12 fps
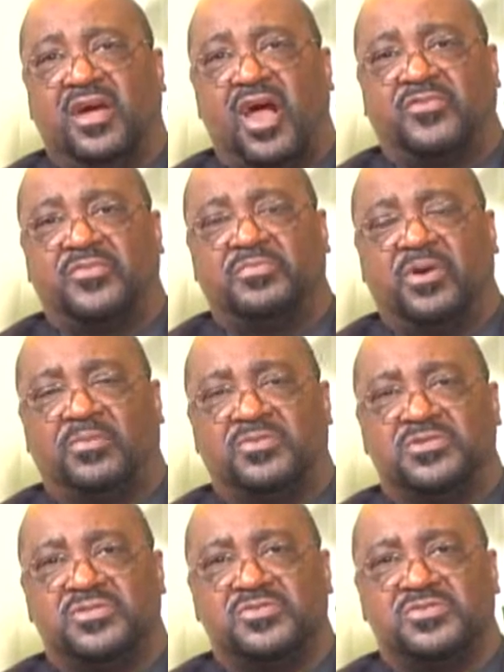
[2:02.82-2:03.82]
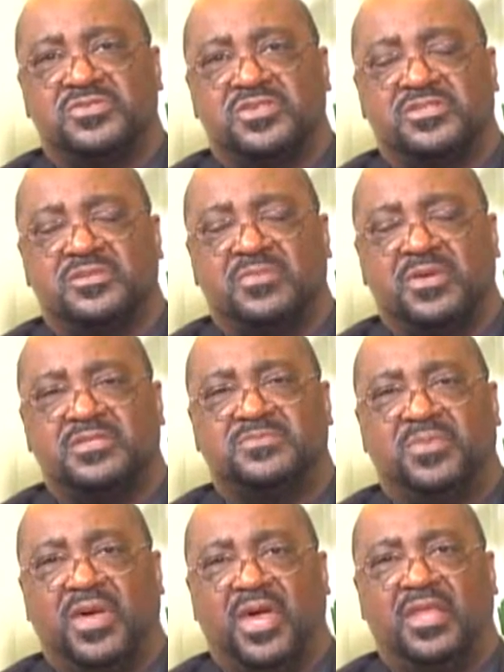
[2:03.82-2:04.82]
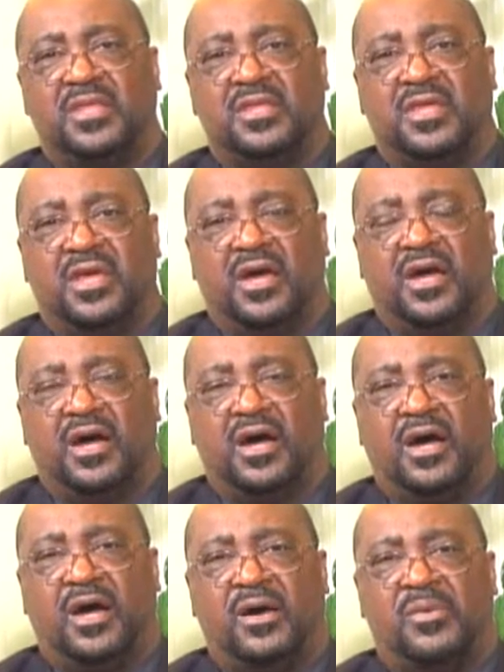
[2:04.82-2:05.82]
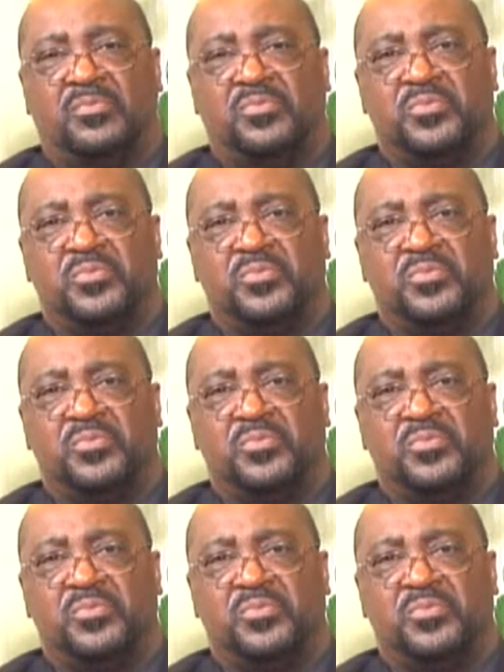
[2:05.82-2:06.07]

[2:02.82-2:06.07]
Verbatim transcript: Hartford Public School System. He's been a